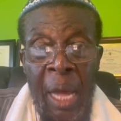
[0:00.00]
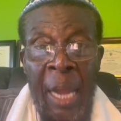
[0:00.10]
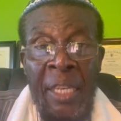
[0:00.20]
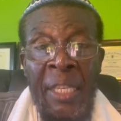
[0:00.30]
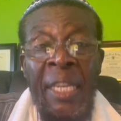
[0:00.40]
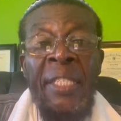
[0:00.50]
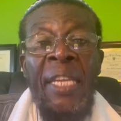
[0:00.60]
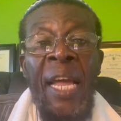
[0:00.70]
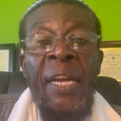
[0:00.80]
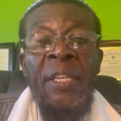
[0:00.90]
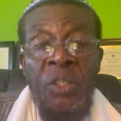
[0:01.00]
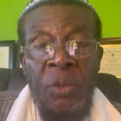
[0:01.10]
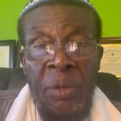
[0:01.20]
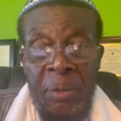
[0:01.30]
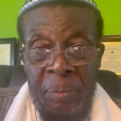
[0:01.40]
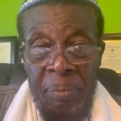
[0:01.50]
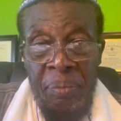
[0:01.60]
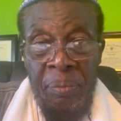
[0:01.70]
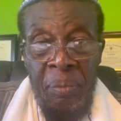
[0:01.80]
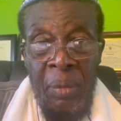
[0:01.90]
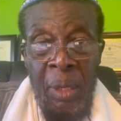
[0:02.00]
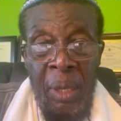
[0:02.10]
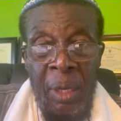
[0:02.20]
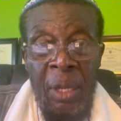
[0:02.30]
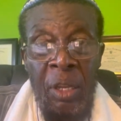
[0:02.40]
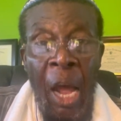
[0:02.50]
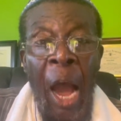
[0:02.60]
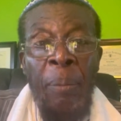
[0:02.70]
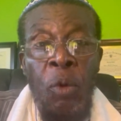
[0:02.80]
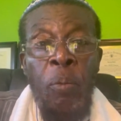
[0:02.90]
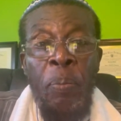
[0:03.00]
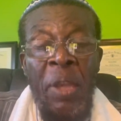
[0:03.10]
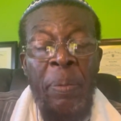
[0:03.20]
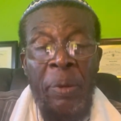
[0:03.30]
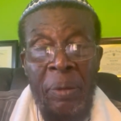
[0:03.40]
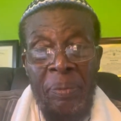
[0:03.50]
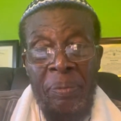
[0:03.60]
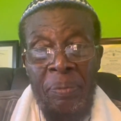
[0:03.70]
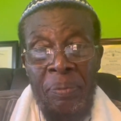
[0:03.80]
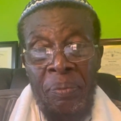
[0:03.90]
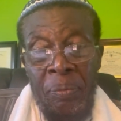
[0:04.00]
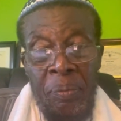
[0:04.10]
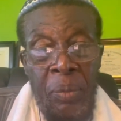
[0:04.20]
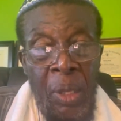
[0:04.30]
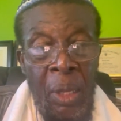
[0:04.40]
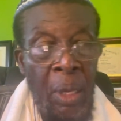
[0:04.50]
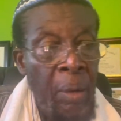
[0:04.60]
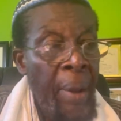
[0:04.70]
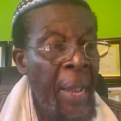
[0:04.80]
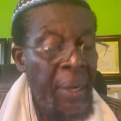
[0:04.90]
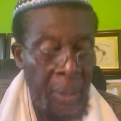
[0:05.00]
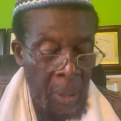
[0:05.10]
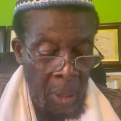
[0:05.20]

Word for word: And it's easily understood. The dark brown people. Right?